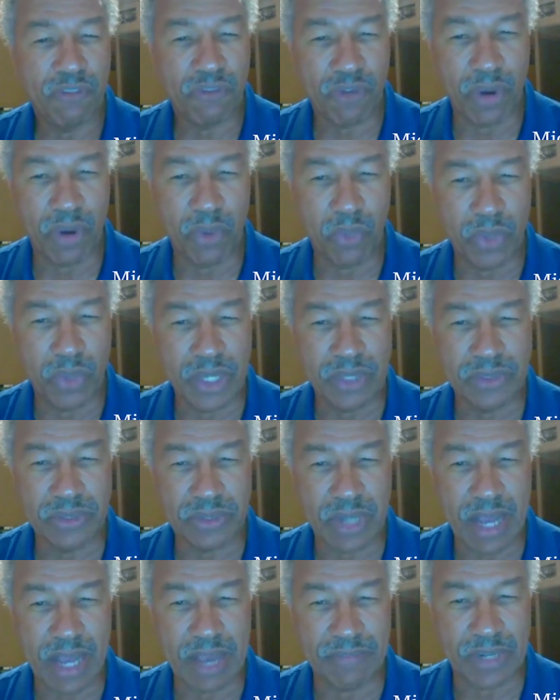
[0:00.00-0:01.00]
front wheel
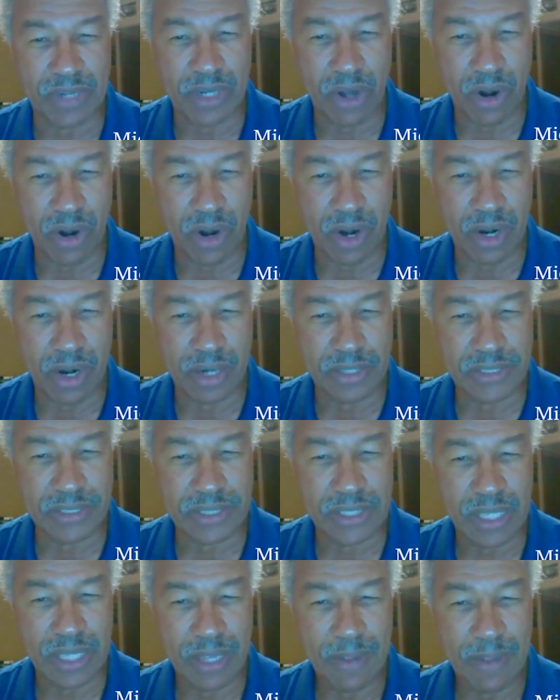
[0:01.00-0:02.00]
drive
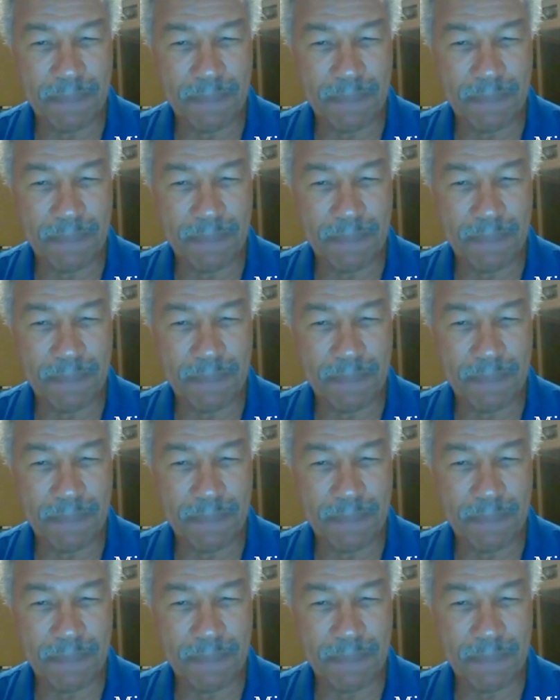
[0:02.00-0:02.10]
cars